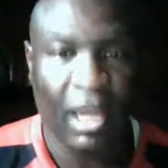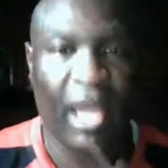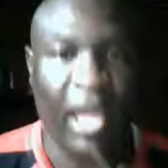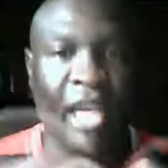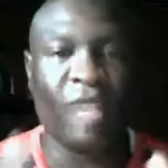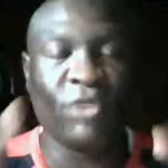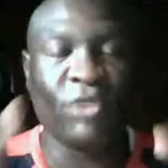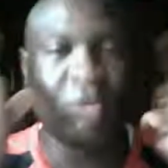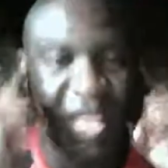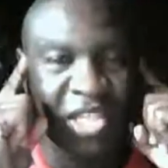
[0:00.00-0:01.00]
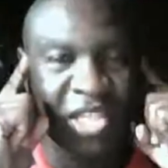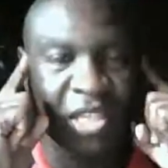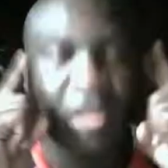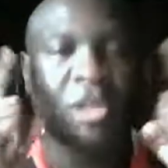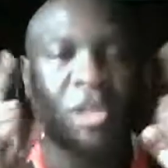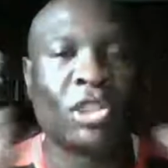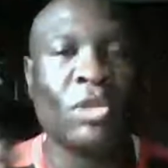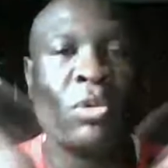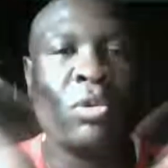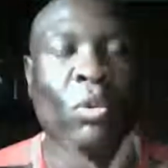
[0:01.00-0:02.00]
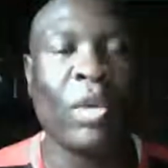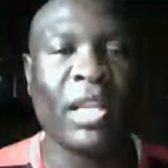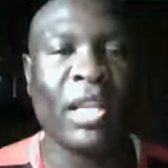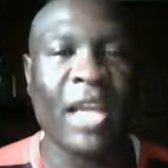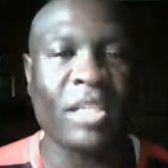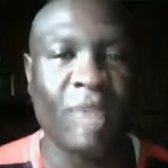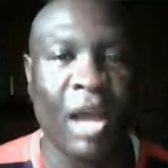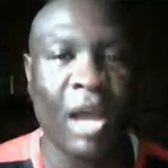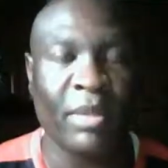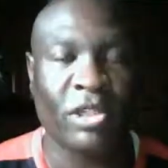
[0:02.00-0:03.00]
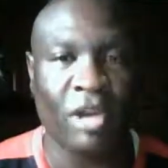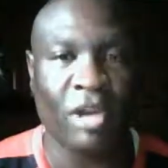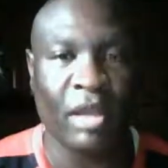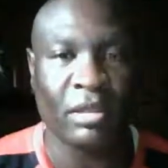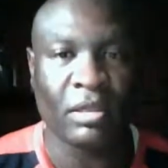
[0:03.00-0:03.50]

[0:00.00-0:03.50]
And if you listen to what Elijah Muhammad taught,